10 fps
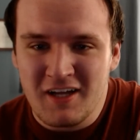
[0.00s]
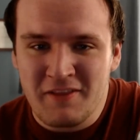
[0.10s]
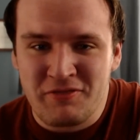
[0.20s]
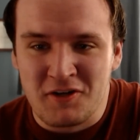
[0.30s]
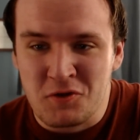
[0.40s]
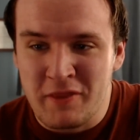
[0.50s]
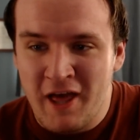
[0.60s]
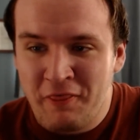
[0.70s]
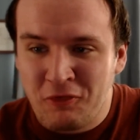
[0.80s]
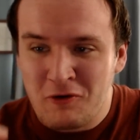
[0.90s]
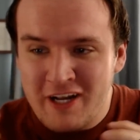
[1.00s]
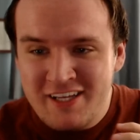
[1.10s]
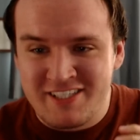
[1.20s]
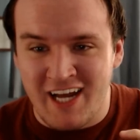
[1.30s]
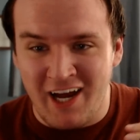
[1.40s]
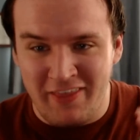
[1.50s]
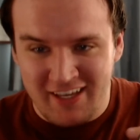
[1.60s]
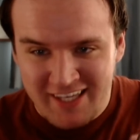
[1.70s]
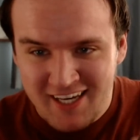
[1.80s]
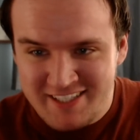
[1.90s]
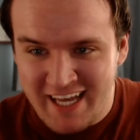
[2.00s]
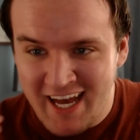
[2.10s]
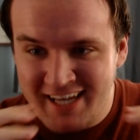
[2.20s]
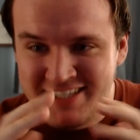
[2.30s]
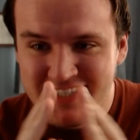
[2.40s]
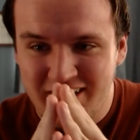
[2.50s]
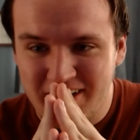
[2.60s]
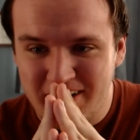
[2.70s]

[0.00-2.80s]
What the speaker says: They're doing that 3D style that kicks ass!